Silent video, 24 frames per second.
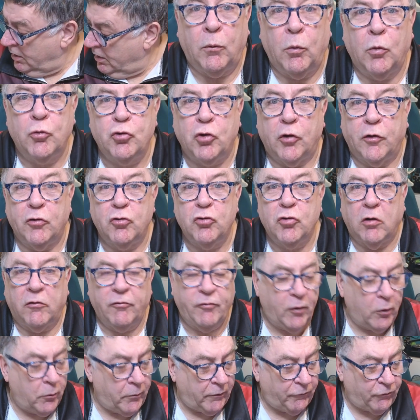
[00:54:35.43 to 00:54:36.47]
I was going to
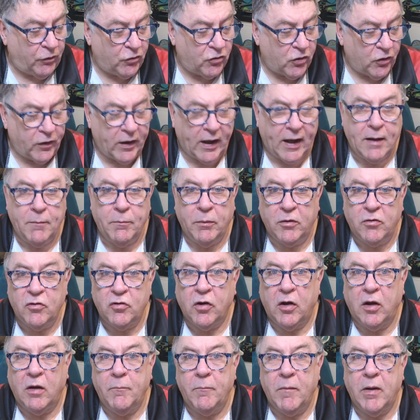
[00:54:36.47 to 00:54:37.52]
stop filming for today,
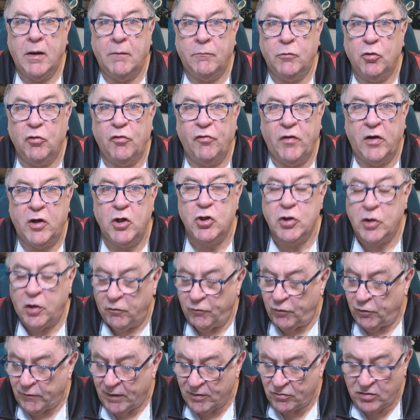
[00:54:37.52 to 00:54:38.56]
but I'm just
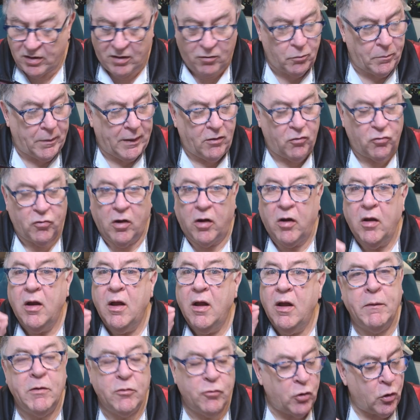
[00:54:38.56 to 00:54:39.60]
finishing off the rest of this pizza.
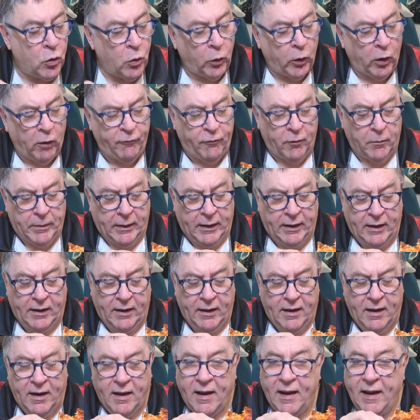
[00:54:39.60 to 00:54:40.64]
Now it's cooled off a
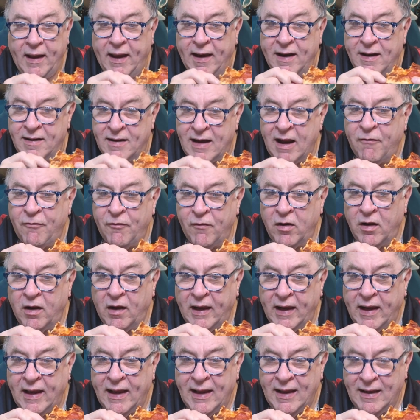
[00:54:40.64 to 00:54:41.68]
bit. It
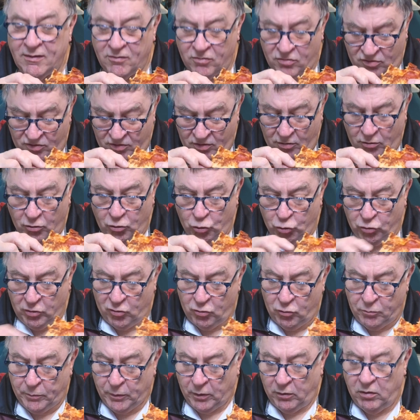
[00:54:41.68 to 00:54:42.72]
definitely is
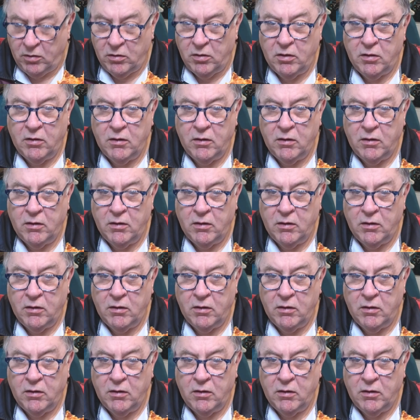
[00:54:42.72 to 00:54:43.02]
crisper.